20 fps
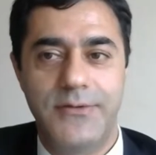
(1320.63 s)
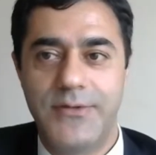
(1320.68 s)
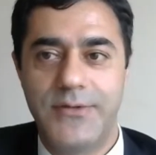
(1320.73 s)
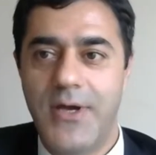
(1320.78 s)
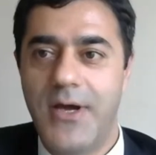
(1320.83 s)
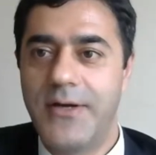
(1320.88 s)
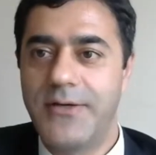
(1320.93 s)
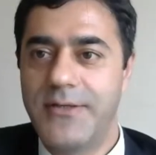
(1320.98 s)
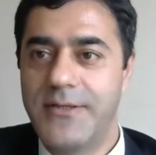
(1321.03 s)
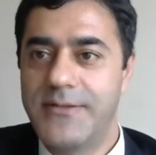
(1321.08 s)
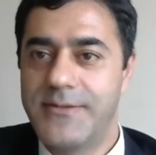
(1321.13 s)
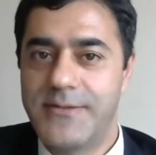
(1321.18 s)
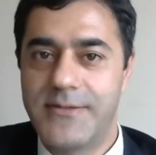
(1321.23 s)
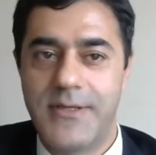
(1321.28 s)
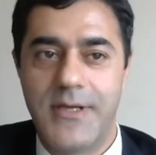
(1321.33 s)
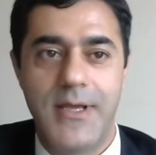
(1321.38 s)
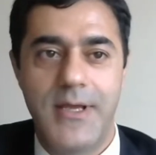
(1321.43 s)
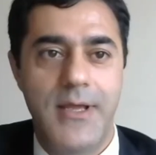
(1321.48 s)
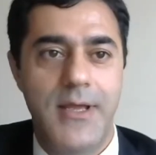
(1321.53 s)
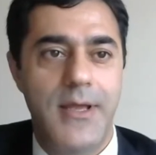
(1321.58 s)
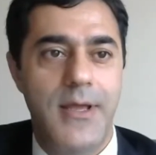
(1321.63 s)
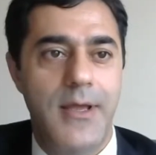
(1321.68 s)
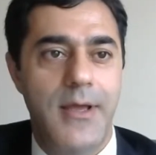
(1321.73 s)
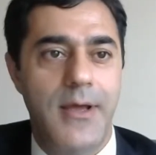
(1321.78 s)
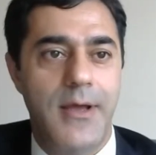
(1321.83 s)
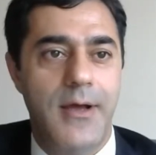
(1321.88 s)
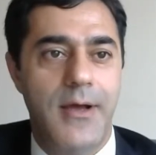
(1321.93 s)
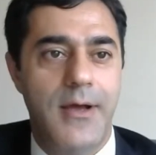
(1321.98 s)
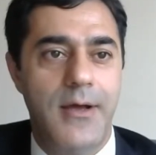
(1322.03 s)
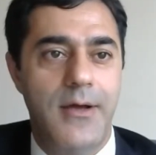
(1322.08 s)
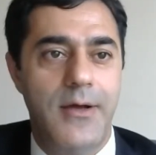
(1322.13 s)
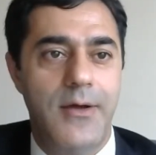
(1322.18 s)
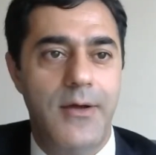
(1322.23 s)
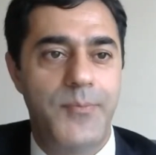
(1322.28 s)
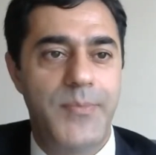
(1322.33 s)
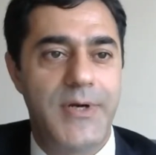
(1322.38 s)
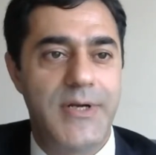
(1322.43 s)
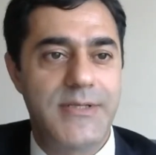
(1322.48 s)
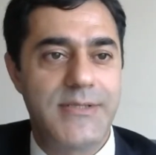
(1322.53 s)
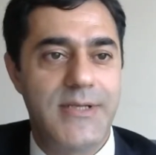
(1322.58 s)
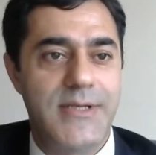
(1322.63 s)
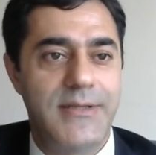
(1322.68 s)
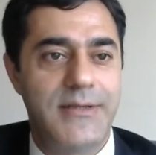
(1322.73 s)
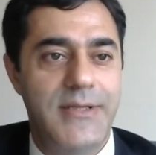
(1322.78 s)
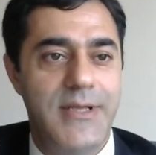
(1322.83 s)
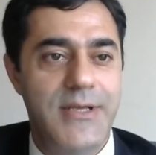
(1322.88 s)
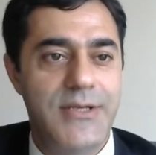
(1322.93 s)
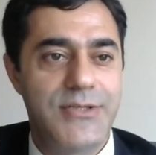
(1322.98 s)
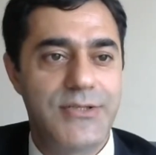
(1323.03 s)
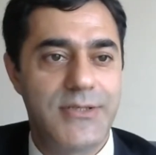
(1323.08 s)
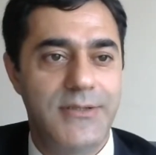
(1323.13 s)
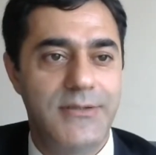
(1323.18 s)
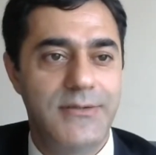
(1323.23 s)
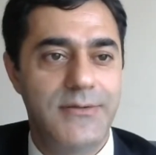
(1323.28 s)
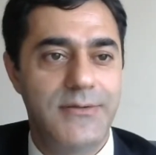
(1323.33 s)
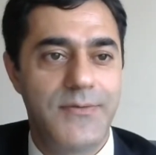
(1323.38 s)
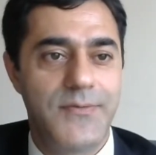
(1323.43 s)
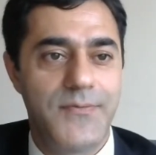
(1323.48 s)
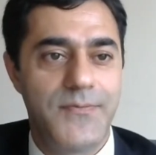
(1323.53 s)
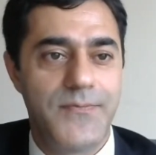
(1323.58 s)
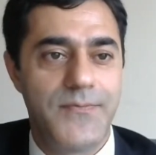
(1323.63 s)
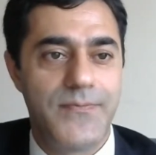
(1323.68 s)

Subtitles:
Tariq's presentation